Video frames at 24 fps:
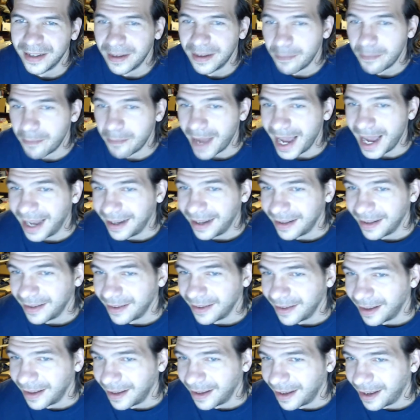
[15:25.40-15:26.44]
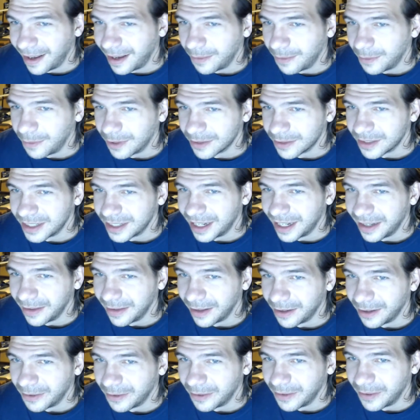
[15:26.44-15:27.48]
Matt, I will say,
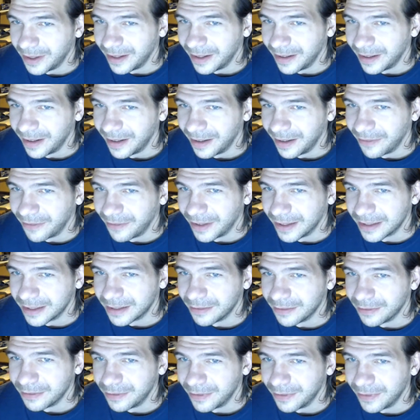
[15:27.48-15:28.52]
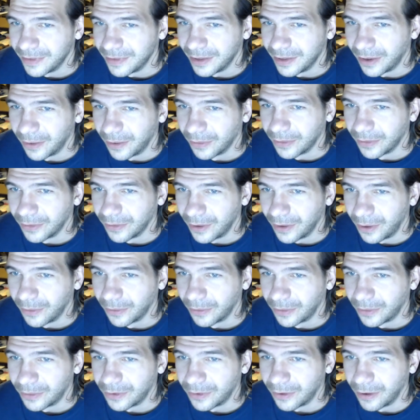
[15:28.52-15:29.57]
though, in the defense of the
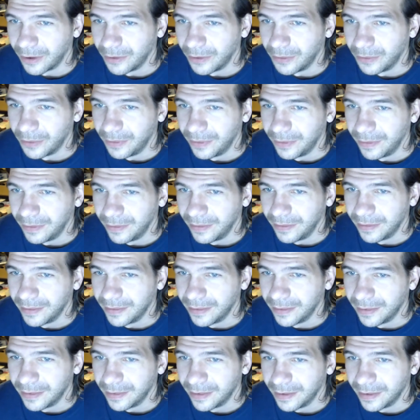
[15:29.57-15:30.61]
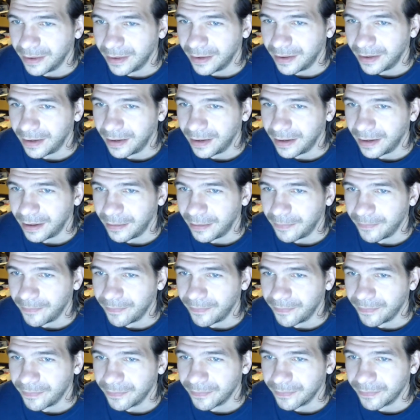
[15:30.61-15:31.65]
older drone, um,
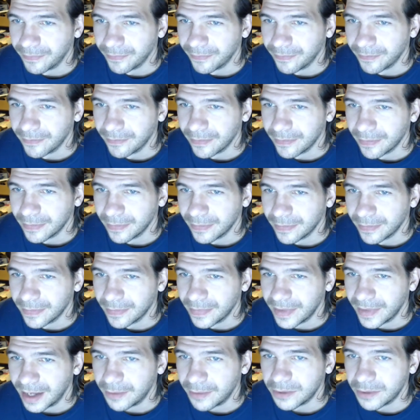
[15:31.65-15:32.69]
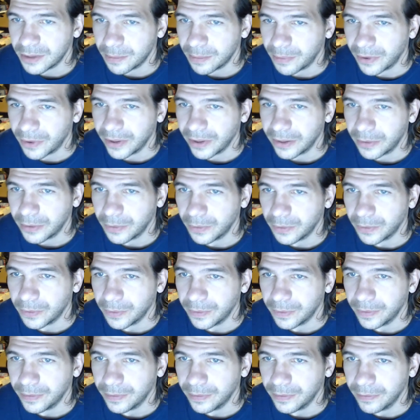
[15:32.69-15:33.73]
that was a pretty
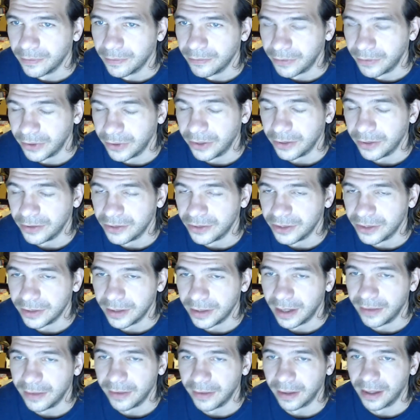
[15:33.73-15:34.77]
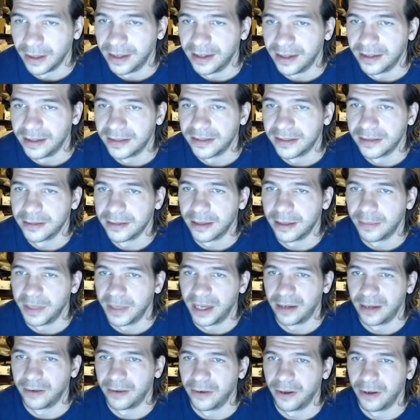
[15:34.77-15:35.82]
cool footage nonetheless. I mean,
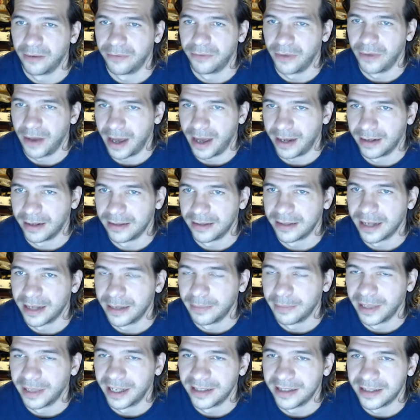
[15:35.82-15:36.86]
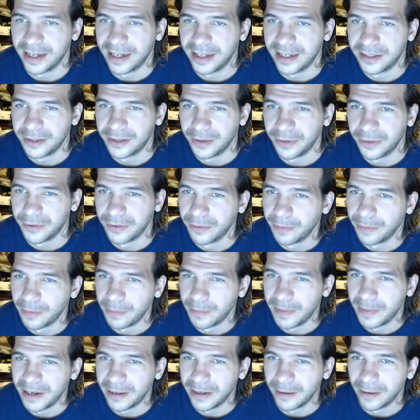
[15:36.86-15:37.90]
I don't know if you added stabilization through
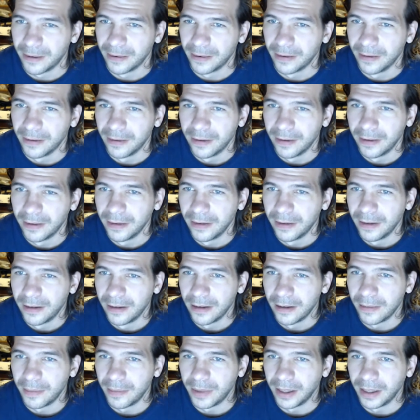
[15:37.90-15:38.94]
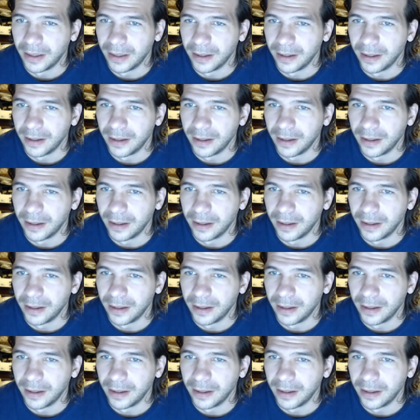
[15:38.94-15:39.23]
Premiere, but